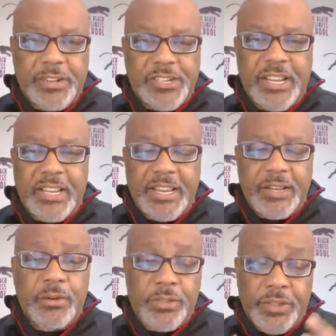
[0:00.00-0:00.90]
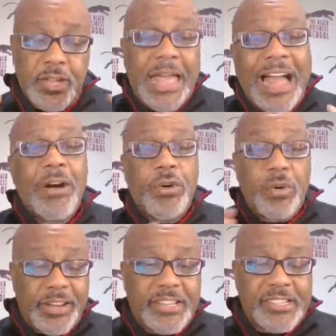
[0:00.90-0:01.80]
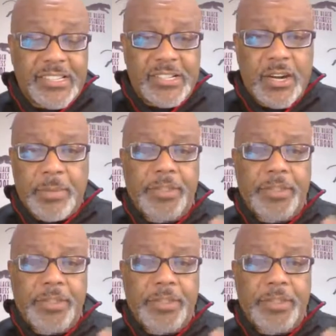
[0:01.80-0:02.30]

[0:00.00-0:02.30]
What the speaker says: Jay Clayton, or the outgoing SEC chairman.